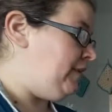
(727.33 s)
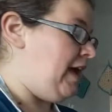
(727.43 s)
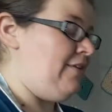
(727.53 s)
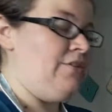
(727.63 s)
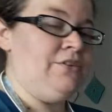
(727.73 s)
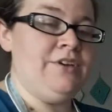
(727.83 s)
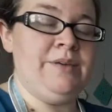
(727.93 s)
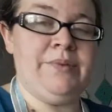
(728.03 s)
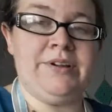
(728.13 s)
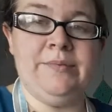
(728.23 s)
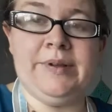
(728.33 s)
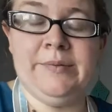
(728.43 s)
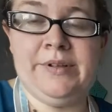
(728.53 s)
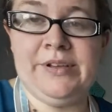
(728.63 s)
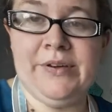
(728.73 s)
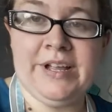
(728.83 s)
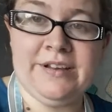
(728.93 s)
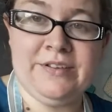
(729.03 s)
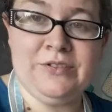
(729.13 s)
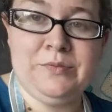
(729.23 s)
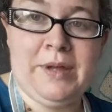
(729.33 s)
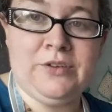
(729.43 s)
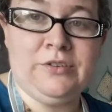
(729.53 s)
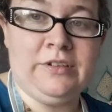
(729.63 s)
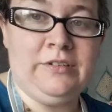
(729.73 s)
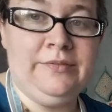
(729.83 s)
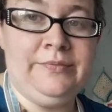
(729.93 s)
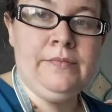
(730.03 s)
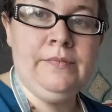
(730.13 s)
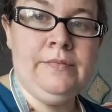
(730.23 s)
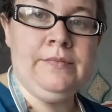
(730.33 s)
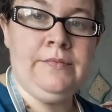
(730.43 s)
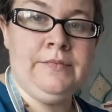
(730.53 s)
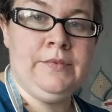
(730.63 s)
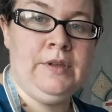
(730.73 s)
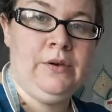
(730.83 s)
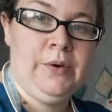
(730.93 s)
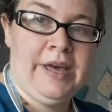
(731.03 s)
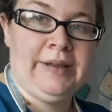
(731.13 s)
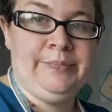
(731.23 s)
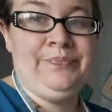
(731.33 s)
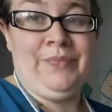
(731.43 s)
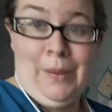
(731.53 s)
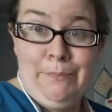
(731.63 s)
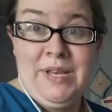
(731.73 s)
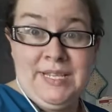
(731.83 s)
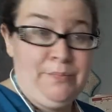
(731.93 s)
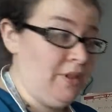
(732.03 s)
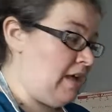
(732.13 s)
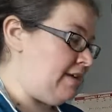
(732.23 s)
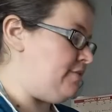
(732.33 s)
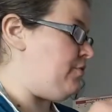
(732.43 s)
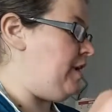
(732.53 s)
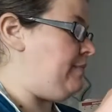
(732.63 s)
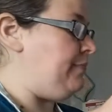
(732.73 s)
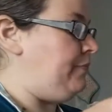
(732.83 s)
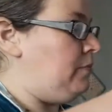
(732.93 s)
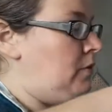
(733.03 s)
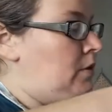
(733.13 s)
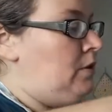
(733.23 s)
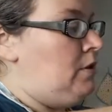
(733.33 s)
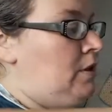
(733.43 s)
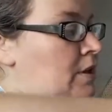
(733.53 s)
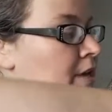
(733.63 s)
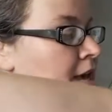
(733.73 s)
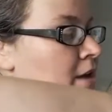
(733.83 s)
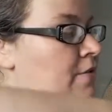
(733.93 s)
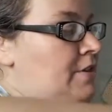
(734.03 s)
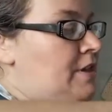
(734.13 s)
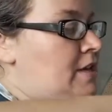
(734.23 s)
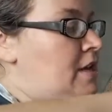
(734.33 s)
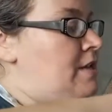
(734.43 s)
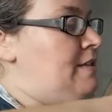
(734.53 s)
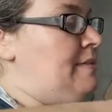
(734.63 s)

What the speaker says: add the cookie butter, but I'm gonna go get another spatula. Okay, mise en place, right? Everything in its